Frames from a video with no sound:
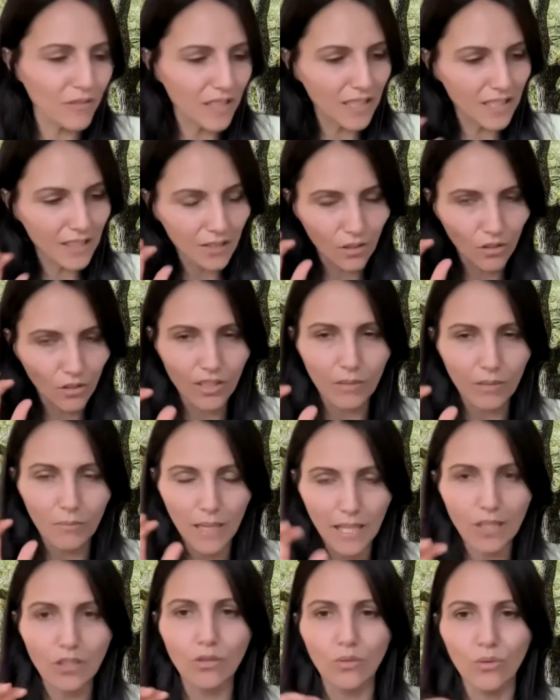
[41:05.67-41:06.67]
and he's going to
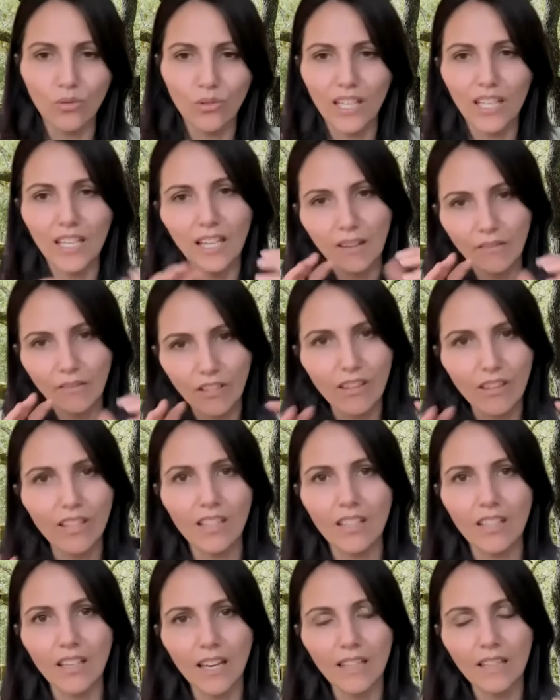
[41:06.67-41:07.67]
make sure that
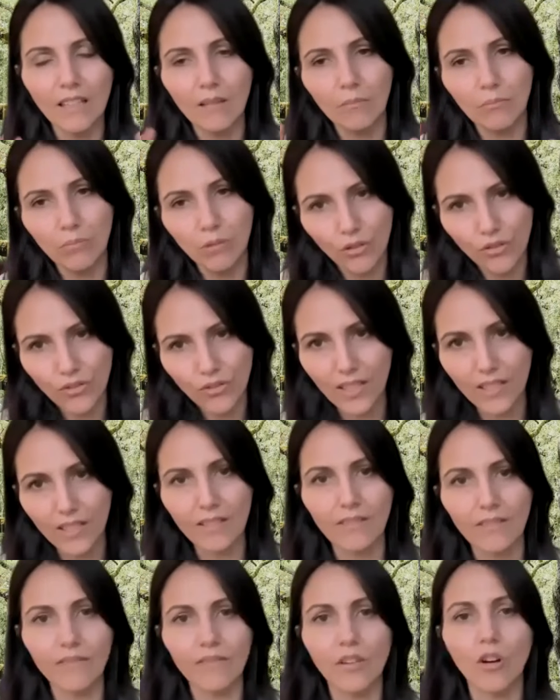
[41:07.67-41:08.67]
everything and the
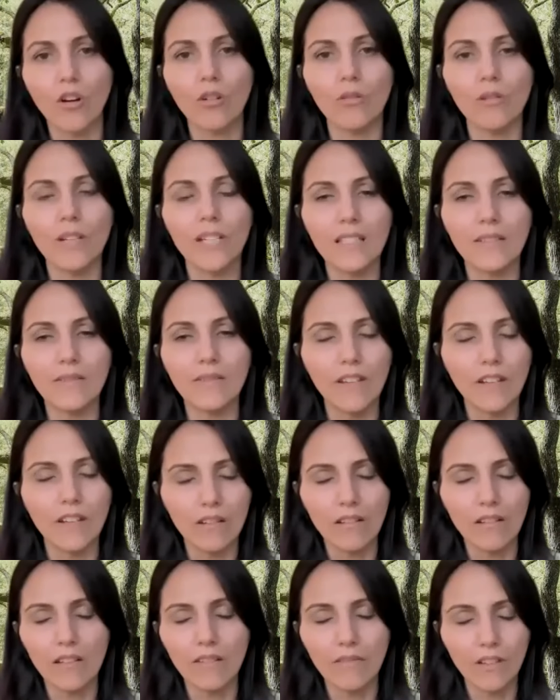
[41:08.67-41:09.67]
process of the whole, he's
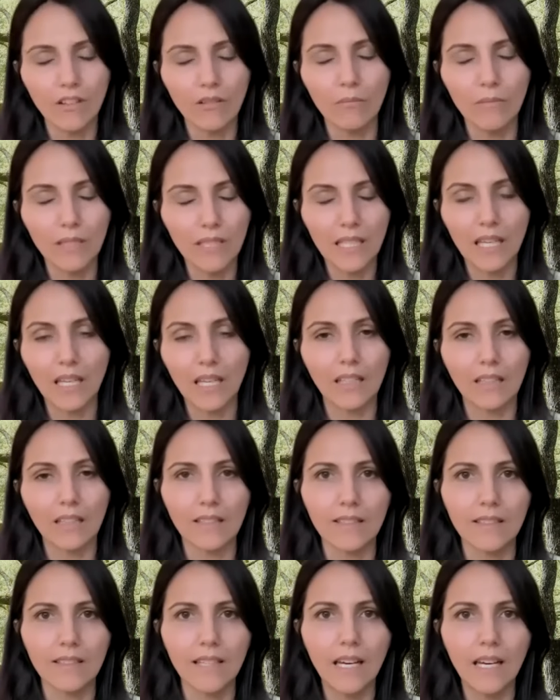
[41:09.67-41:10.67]
very, very
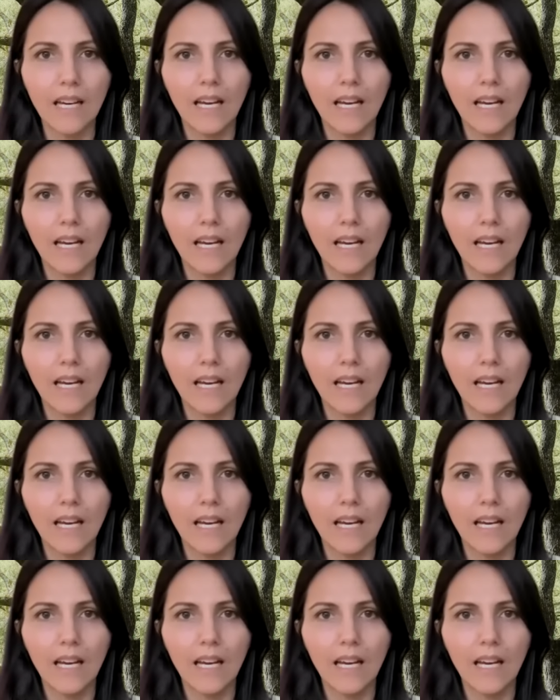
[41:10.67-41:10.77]
meticulous,